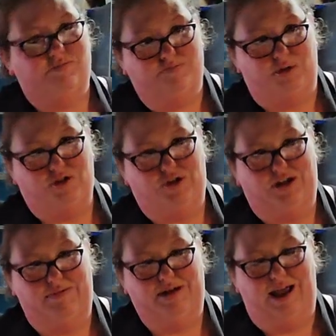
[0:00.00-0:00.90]
butcher
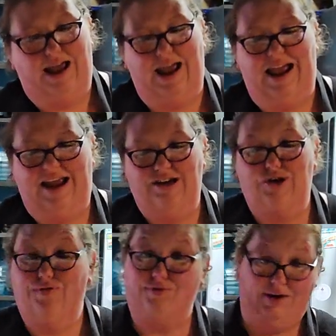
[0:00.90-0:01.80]
them and
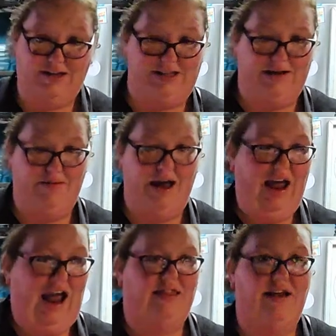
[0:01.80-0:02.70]
you freeze them
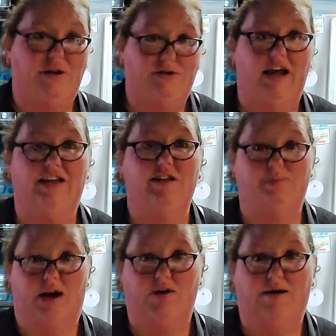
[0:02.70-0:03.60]
and then you take them
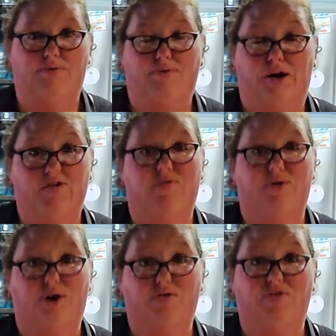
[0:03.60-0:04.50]
out and prepare them for
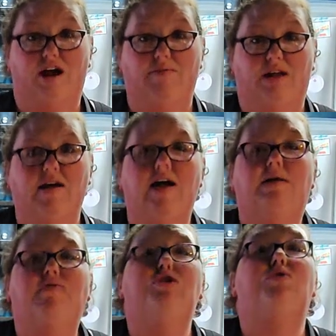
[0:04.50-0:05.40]
your family,
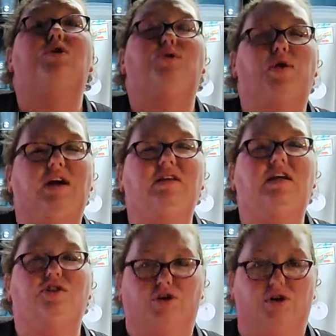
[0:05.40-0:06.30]
you will quickly
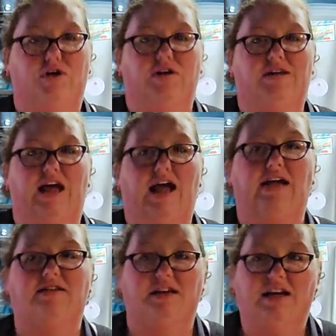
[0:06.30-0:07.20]
learn
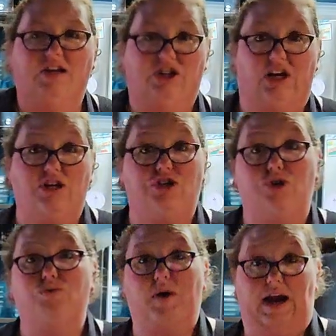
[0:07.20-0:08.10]
that chickens you
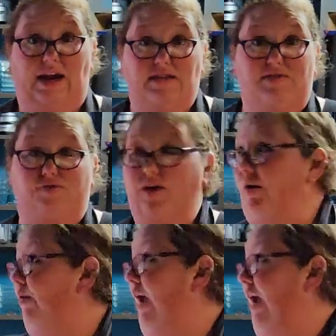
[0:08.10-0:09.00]
raise free
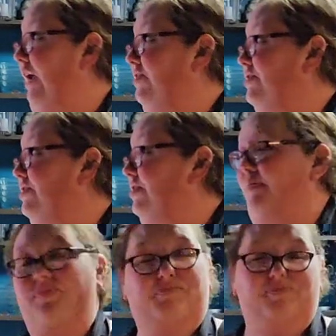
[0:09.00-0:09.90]
range
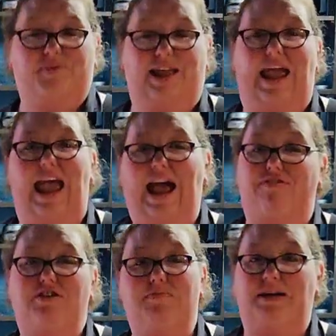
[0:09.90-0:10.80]
have
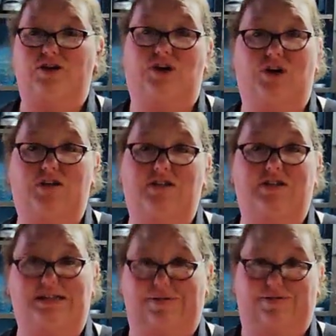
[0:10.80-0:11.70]
to be cooked
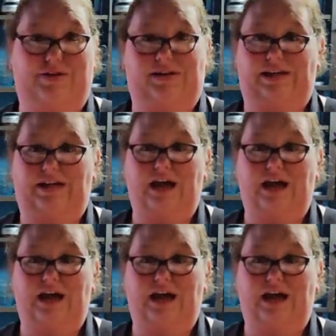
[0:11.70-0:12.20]
differently.